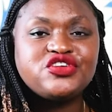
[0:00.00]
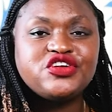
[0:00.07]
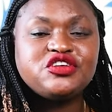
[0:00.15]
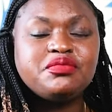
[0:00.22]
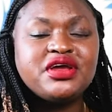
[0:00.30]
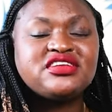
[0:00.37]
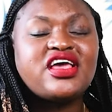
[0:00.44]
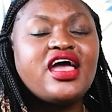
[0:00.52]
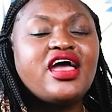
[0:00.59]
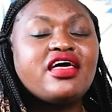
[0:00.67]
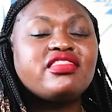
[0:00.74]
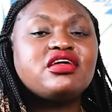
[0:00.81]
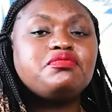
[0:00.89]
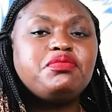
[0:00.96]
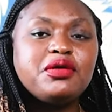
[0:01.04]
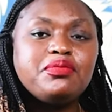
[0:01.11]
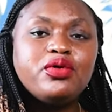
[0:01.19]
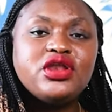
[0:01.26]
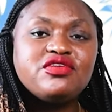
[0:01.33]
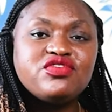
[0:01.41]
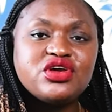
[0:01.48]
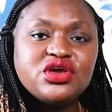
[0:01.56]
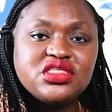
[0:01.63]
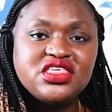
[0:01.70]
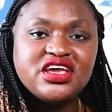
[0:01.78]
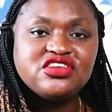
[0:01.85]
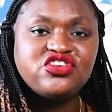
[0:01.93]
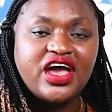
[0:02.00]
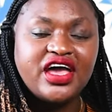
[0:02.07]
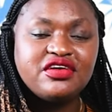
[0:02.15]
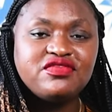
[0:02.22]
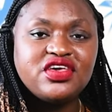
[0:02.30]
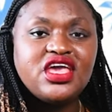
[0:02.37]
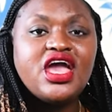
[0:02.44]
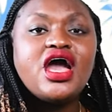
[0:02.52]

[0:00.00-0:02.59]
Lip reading: treatment that people living with HIV